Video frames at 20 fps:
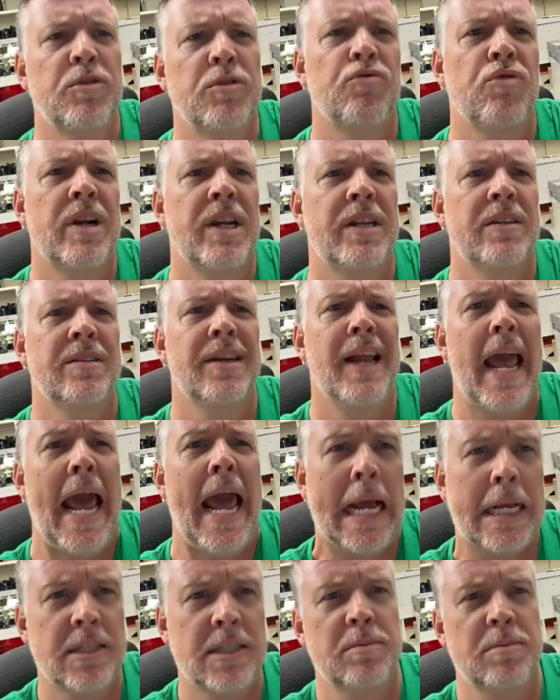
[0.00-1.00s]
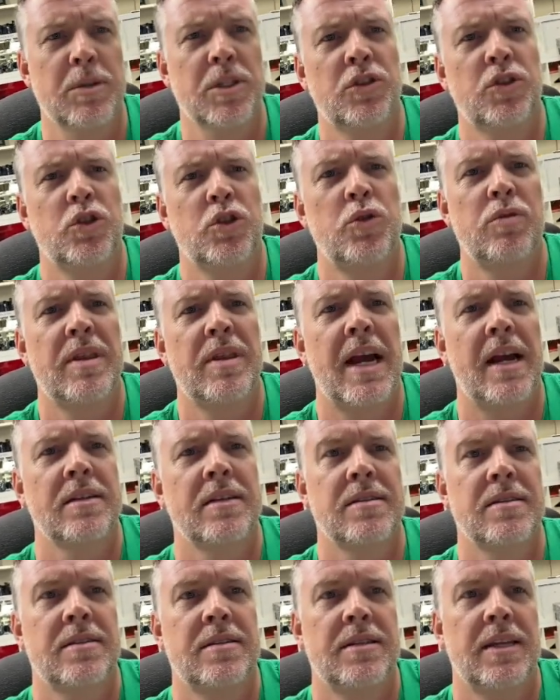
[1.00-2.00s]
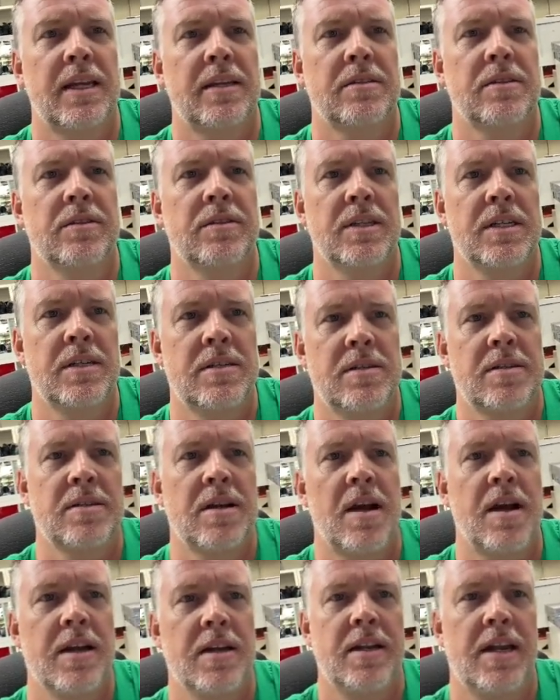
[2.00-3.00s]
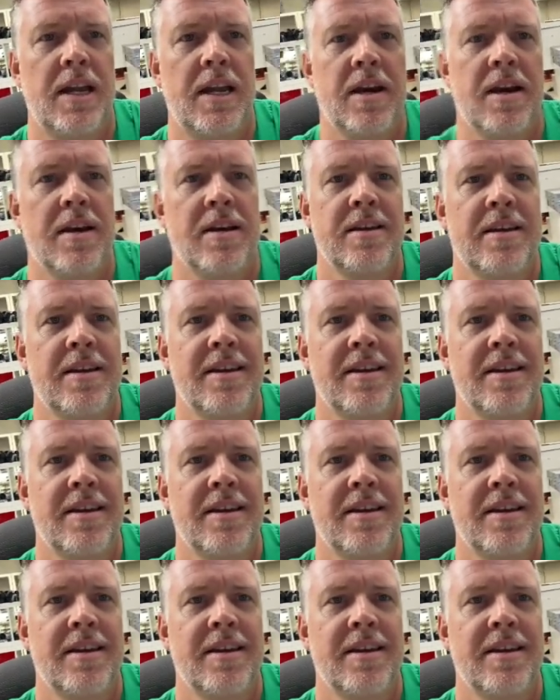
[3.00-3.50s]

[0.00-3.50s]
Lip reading: had written Xmas 2006 on this side here